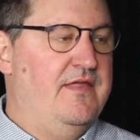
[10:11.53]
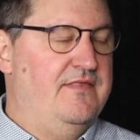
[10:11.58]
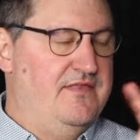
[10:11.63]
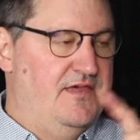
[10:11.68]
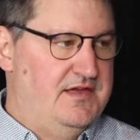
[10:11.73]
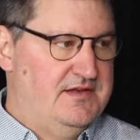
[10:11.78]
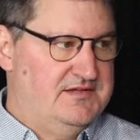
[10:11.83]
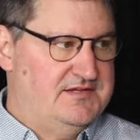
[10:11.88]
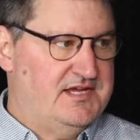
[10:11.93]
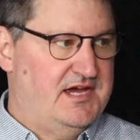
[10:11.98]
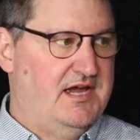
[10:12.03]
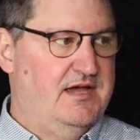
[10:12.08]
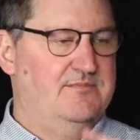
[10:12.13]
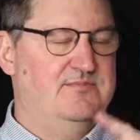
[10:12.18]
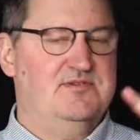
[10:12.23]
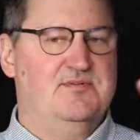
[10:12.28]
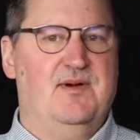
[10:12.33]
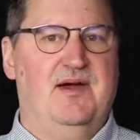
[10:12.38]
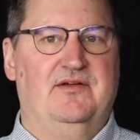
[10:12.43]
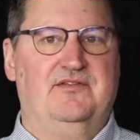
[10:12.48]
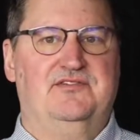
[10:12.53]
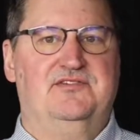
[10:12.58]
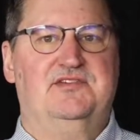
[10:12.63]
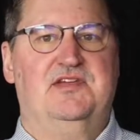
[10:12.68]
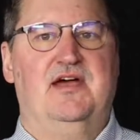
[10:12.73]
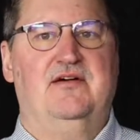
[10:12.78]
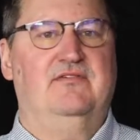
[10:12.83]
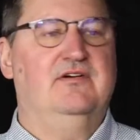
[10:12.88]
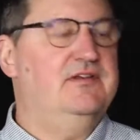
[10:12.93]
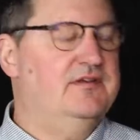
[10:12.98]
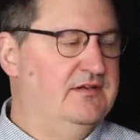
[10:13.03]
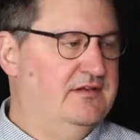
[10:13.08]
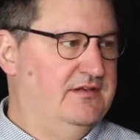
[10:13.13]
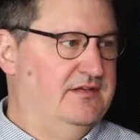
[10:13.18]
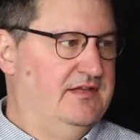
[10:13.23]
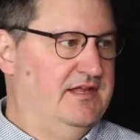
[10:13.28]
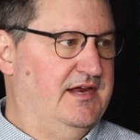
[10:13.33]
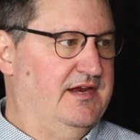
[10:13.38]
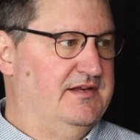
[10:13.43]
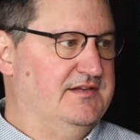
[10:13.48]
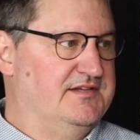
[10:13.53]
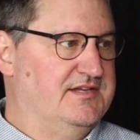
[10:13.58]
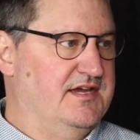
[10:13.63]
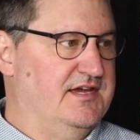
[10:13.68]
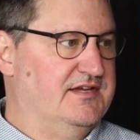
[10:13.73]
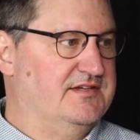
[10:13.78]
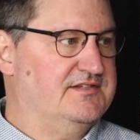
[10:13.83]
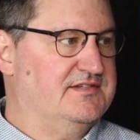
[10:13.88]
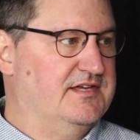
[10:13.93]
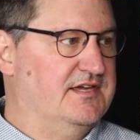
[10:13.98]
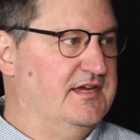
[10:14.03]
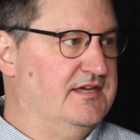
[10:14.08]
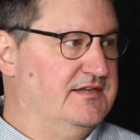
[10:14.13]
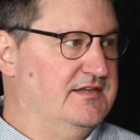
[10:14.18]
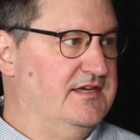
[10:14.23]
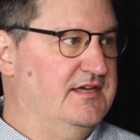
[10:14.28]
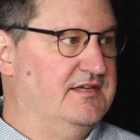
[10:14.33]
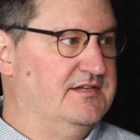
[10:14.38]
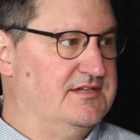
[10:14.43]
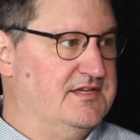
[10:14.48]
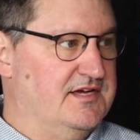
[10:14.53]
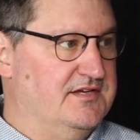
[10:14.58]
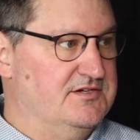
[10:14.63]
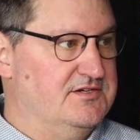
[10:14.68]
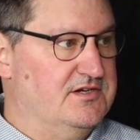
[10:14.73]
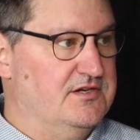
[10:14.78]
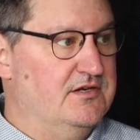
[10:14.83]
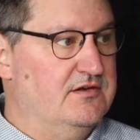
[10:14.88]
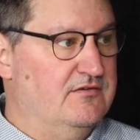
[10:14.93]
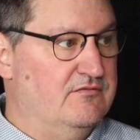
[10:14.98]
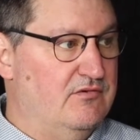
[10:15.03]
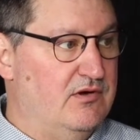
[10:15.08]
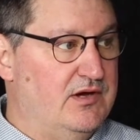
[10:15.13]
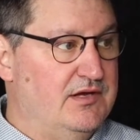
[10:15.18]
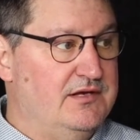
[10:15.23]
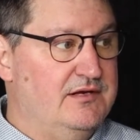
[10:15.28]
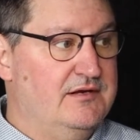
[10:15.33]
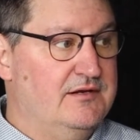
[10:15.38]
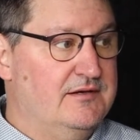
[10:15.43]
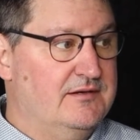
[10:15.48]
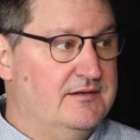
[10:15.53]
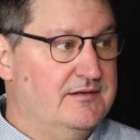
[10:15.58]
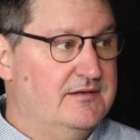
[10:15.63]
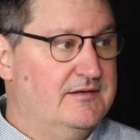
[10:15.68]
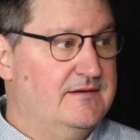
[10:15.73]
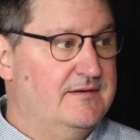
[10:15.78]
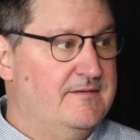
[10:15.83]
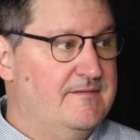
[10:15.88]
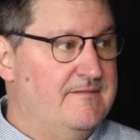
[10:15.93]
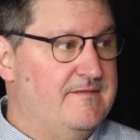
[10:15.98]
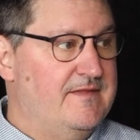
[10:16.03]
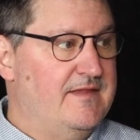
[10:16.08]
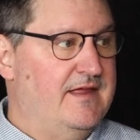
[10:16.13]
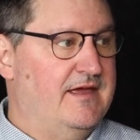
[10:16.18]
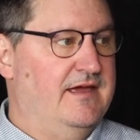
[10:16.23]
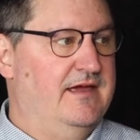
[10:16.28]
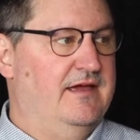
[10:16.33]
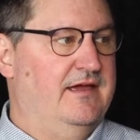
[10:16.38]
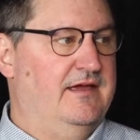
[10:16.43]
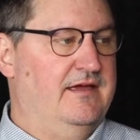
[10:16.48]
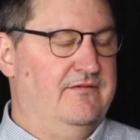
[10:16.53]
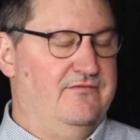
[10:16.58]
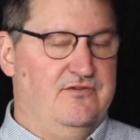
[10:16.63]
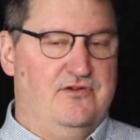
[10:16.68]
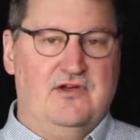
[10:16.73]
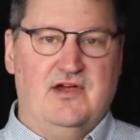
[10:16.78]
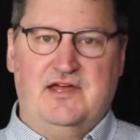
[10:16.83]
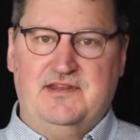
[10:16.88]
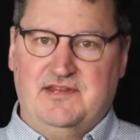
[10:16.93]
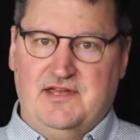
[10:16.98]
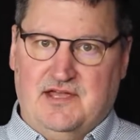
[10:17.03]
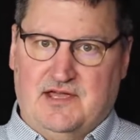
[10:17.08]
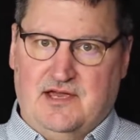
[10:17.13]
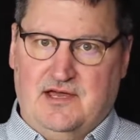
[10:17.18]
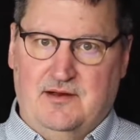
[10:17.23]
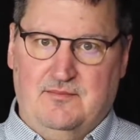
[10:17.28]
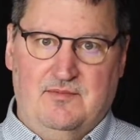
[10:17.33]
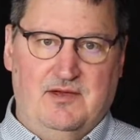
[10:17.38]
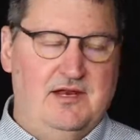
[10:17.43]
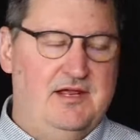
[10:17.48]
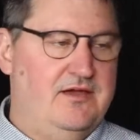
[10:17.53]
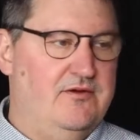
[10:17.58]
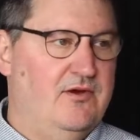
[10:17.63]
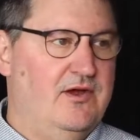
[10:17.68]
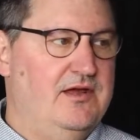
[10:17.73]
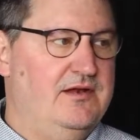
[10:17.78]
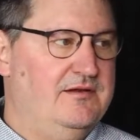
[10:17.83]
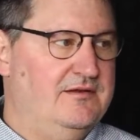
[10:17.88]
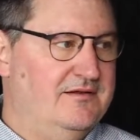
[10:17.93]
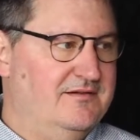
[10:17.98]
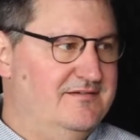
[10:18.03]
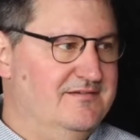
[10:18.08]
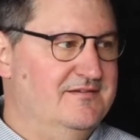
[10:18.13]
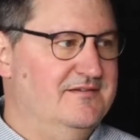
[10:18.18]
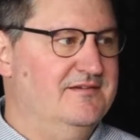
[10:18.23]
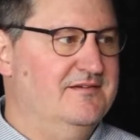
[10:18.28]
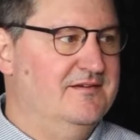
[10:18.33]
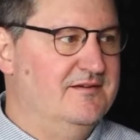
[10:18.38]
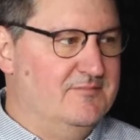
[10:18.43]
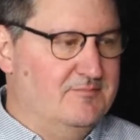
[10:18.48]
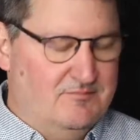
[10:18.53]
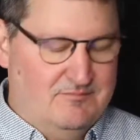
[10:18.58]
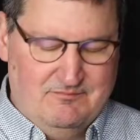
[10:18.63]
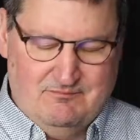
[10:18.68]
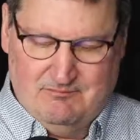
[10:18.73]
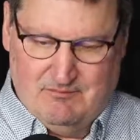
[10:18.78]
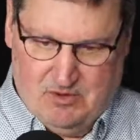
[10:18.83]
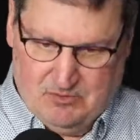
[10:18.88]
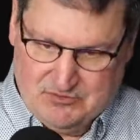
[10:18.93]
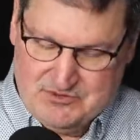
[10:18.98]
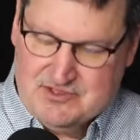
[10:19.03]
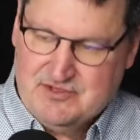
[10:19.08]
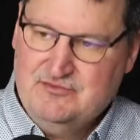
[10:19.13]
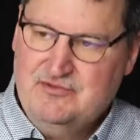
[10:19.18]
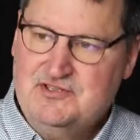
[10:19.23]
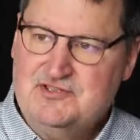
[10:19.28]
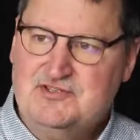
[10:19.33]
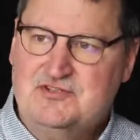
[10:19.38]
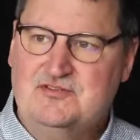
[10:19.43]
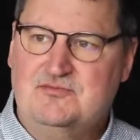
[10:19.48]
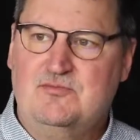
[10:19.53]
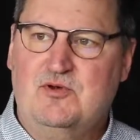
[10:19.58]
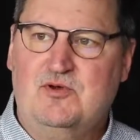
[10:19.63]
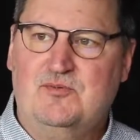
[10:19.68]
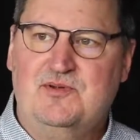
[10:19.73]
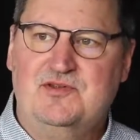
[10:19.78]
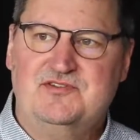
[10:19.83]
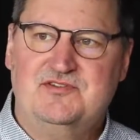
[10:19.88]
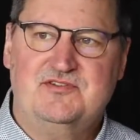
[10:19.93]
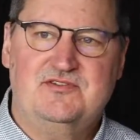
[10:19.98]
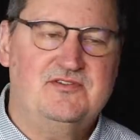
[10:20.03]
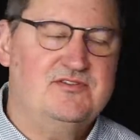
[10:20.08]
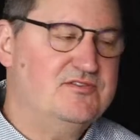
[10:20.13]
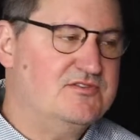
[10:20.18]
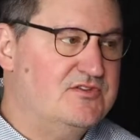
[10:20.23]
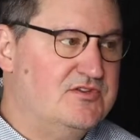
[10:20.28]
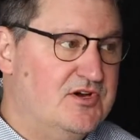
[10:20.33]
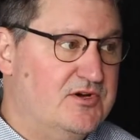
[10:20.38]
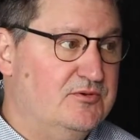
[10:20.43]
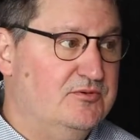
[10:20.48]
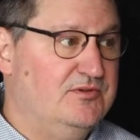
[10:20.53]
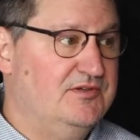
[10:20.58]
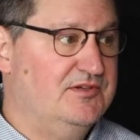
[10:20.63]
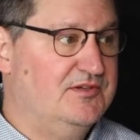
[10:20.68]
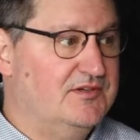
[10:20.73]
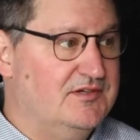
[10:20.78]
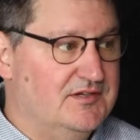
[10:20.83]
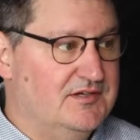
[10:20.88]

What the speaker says: And then times about 7 that it takes to get the attention of one. If you got that kind of money, great. Most of us small businesses don't.